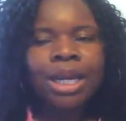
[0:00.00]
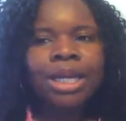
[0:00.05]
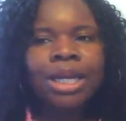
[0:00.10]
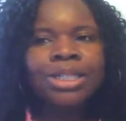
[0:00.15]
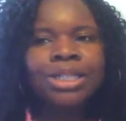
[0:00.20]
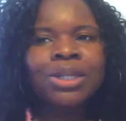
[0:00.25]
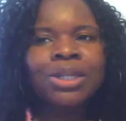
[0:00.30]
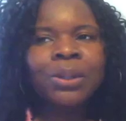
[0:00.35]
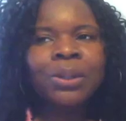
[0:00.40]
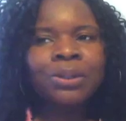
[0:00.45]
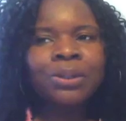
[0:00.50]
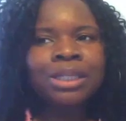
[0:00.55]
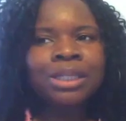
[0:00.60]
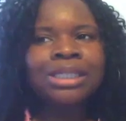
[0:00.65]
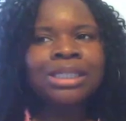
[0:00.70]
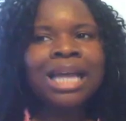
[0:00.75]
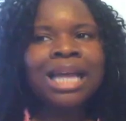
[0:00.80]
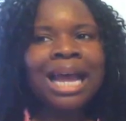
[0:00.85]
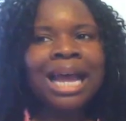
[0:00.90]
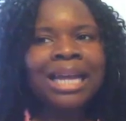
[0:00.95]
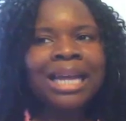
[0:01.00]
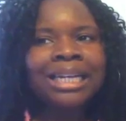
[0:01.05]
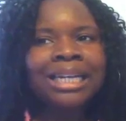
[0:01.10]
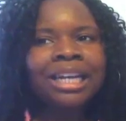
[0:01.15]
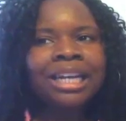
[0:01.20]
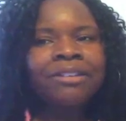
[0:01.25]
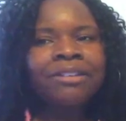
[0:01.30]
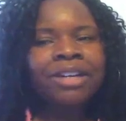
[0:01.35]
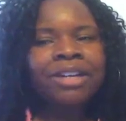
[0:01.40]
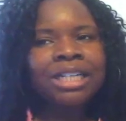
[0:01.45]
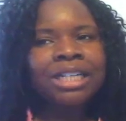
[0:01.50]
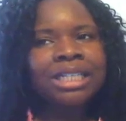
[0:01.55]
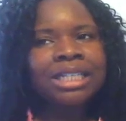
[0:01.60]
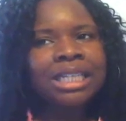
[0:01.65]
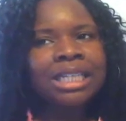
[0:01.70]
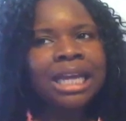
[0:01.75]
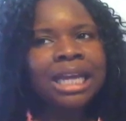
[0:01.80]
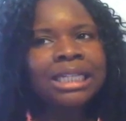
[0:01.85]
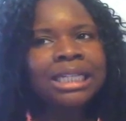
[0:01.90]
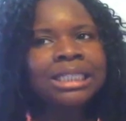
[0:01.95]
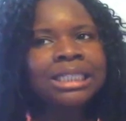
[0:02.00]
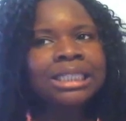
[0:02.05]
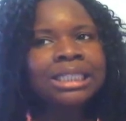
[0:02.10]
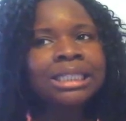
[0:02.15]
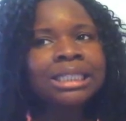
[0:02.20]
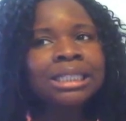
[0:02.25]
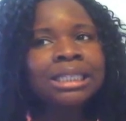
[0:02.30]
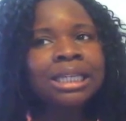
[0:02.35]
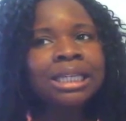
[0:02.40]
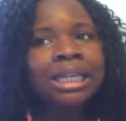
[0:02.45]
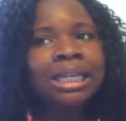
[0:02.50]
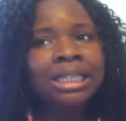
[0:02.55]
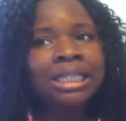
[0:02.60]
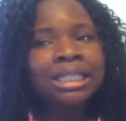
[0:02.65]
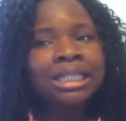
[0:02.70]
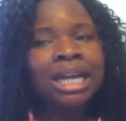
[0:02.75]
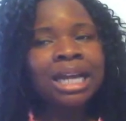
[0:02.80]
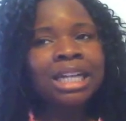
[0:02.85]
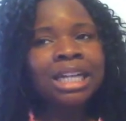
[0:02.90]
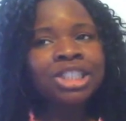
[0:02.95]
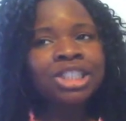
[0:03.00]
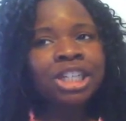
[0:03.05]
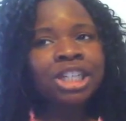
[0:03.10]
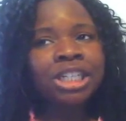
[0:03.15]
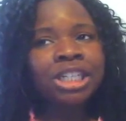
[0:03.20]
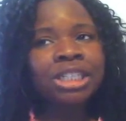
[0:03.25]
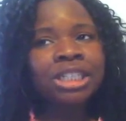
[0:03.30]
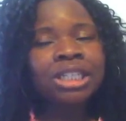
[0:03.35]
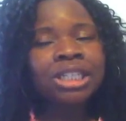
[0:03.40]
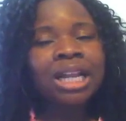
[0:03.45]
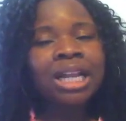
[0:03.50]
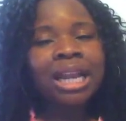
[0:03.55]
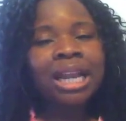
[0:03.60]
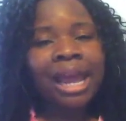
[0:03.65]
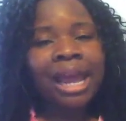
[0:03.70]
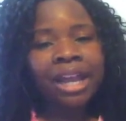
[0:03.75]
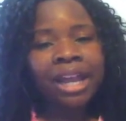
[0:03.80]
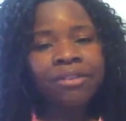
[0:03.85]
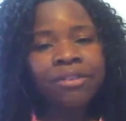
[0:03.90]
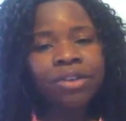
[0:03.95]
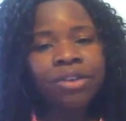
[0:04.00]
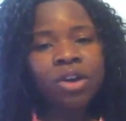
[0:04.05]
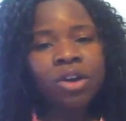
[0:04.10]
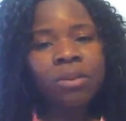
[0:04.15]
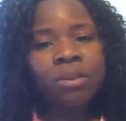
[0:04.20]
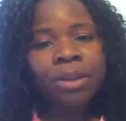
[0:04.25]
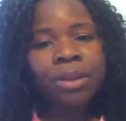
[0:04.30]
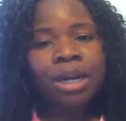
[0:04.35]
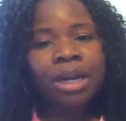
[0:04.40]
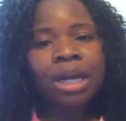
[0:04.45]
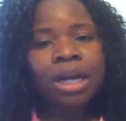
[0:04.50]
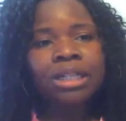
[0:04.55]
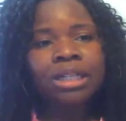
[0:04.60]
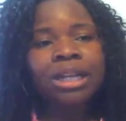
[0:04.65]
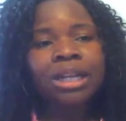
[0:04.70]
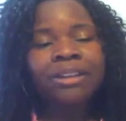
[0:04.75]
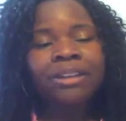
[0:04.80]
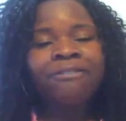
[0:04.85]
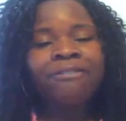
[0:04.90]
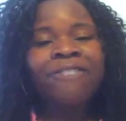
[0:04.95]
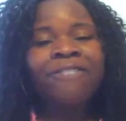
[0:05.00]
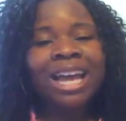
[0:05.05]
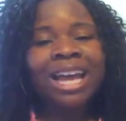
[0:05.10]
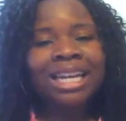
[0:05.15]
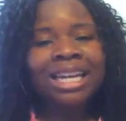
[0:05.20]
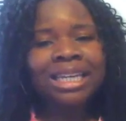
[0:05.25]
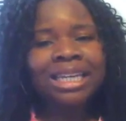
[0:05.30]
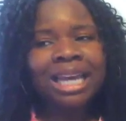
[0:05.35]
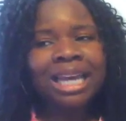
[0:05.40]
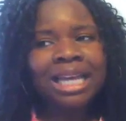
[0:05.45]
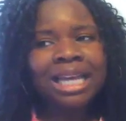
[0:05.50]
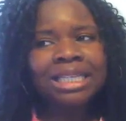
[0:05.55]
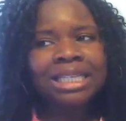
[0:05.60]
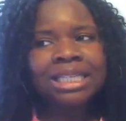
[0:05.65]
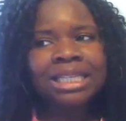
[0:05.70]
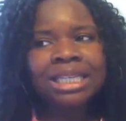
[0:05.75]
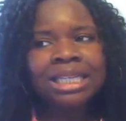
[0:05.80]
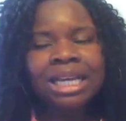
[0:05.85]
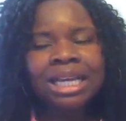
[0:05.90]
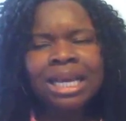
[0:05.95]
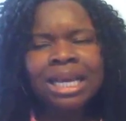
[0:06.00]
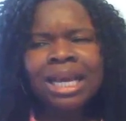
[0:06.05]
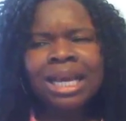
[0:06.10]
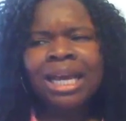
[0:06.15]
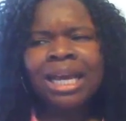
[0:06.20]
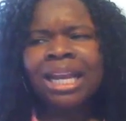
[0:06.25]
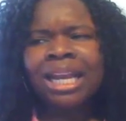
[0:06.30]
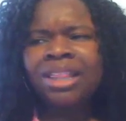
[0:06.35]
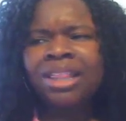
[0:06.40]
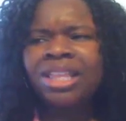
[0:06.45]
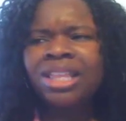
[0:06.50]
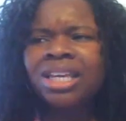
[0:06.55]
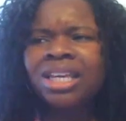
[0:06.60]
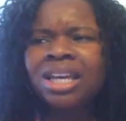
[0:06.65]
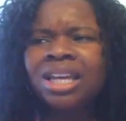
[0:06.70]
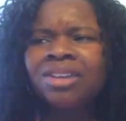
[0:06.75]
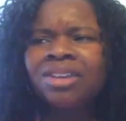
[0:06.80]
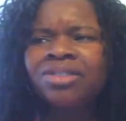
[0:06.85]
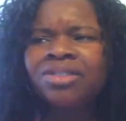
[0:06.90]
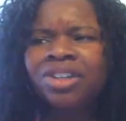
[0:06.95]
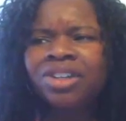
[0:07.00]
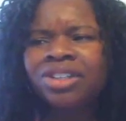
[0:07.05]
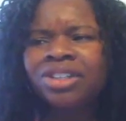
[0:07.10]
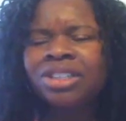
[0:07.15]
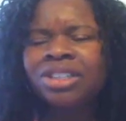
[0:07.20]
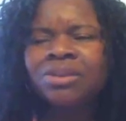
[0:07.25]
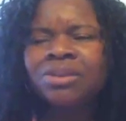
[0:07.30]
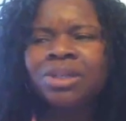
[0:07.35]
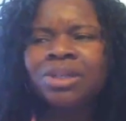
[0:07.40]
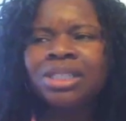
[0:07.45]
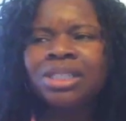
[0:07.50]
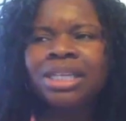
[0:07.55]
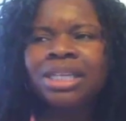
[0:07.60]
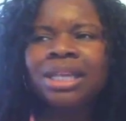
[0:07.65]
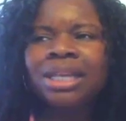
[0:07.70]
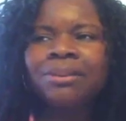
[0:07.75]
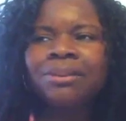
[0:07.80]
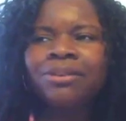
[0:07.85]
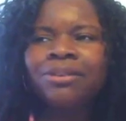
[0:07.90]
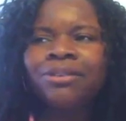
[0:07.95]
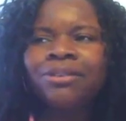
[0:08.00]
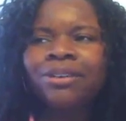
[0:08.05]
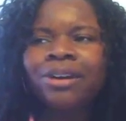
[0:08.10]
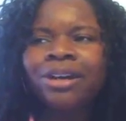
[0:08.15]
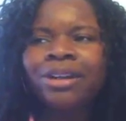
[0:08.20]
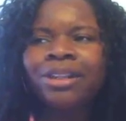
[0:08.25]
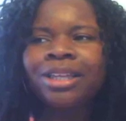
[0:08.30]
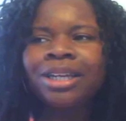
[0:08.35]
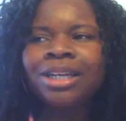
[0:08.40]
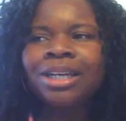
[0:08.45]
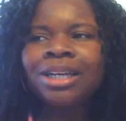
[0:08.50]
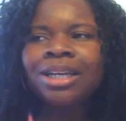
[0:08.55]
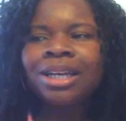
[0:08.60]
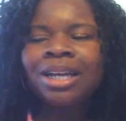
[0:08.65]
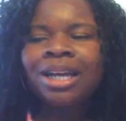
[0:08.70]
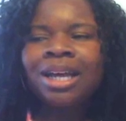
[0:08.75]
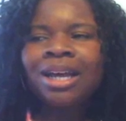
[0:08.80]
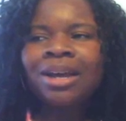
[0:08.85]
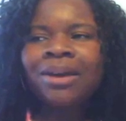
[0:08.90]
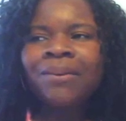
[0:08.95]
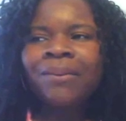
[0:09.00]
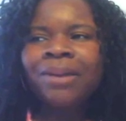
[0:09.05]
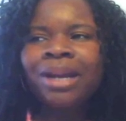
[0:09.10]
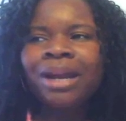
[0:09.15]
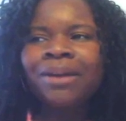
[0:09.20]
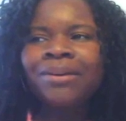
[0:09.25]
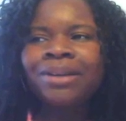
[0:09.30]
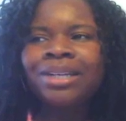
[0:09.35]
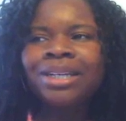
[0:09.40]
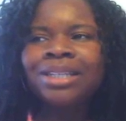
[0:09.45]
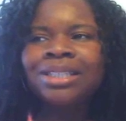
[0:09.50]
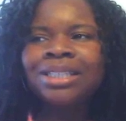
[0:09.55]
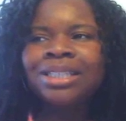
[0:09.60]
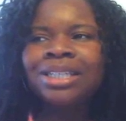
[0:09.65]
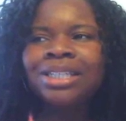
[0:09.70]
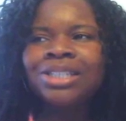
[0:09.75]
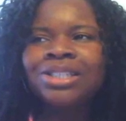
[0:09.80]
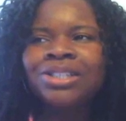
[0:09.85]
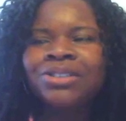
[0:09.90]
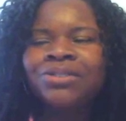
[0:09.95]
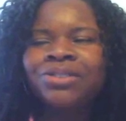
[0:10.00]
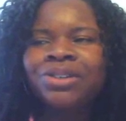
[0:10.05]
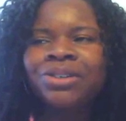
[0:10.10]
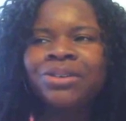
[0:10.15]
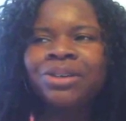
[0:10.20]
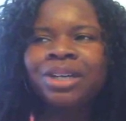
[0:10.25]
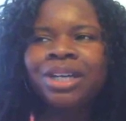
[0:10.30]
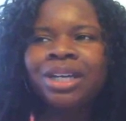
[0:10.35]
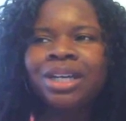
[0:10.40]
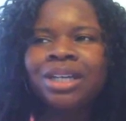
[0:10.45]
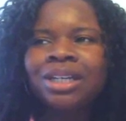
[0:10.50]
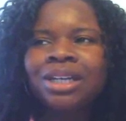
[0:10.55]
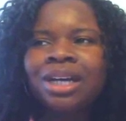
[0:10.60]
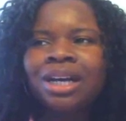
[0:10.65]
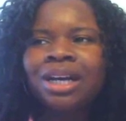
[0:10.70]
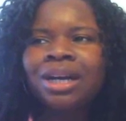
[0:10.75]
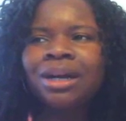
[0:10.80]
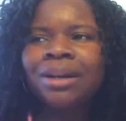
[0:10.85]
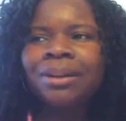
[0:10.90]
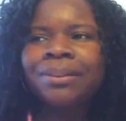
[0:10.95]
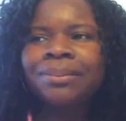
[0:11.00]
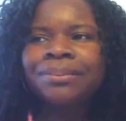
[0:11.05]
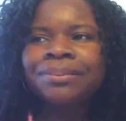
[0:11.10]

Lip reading: So just that idea of consent is not just a lack of no, but an emphatic yes. And I think I've heard someone say that before. I think when I was interviewing, why